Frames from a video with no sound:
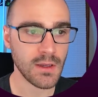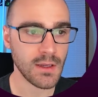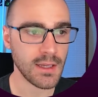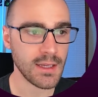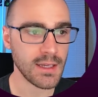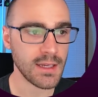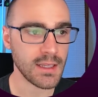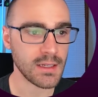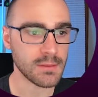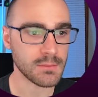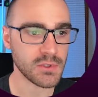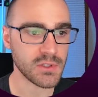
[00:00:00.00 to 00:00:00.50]

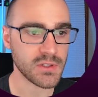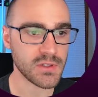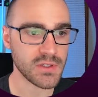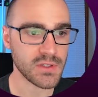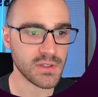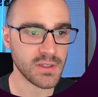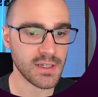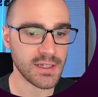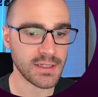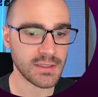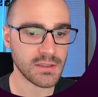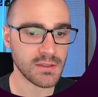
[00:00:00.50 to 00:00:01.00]
And I'm going to
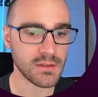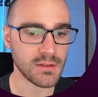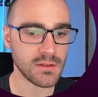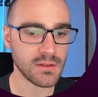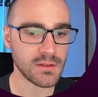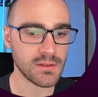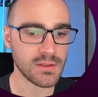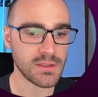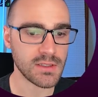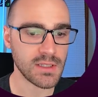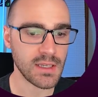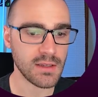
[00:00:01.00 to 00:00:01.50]
select
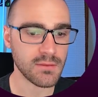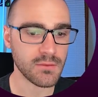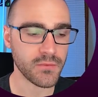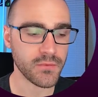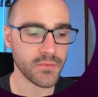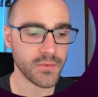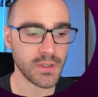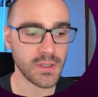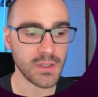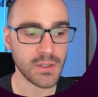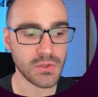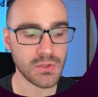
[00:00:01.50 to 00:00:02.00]
Save and
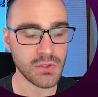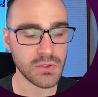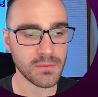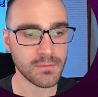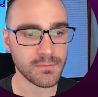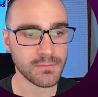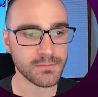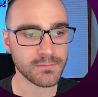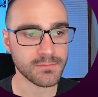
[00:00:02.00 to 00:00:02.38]
Finish.